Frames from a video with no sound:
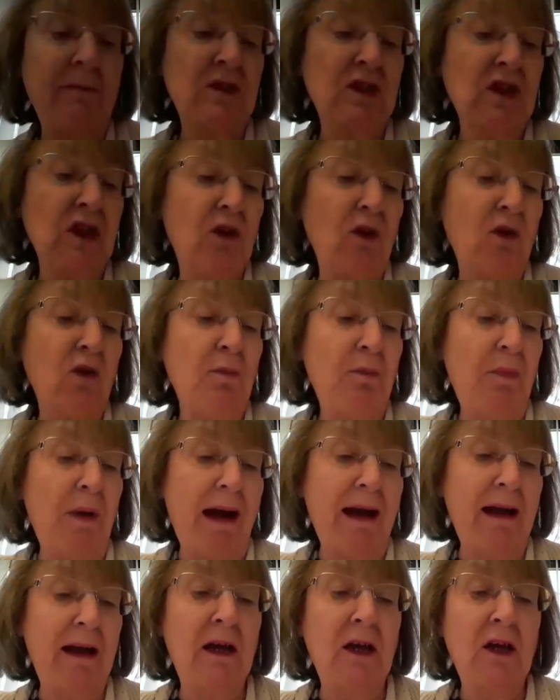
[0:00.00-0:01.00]
to go
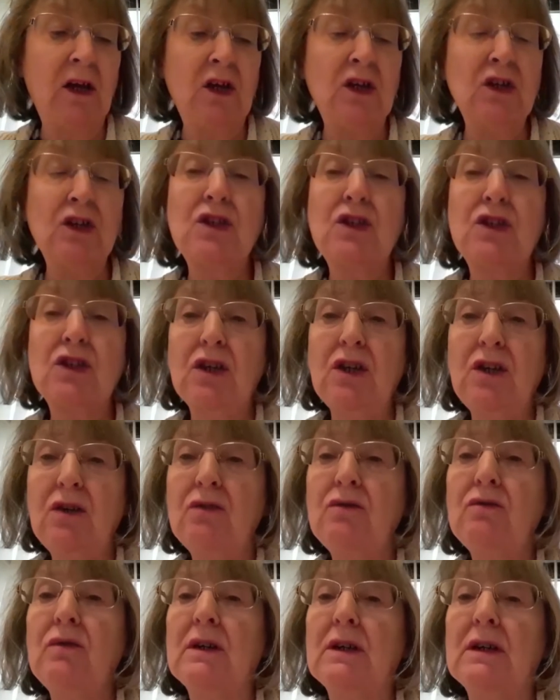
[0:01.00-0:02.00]
back
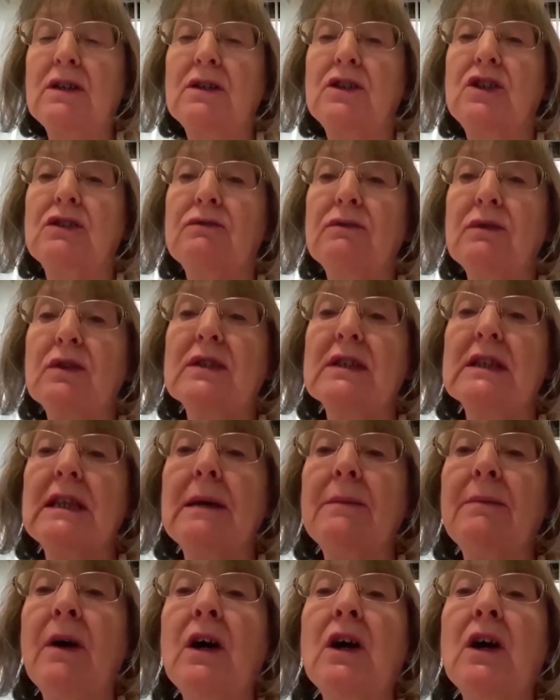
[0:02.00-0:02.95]
to Jerusalem